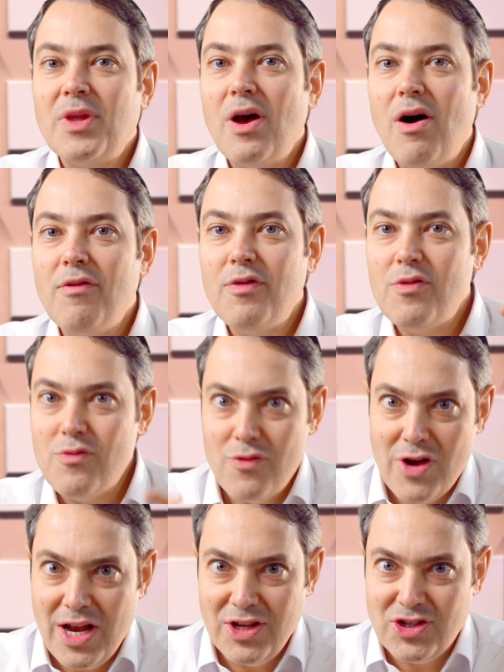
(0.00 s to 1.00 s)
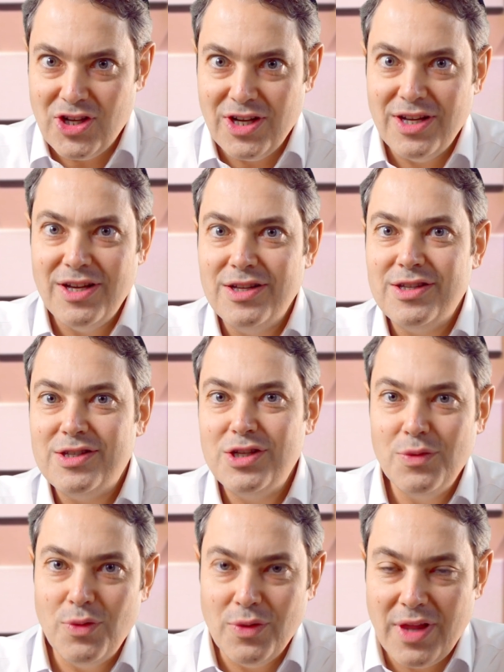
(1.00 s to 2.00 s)
of religion
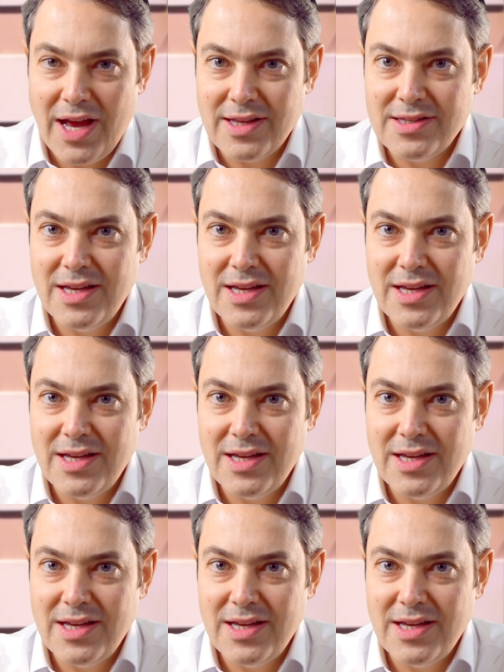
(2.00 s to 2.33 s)
to all that.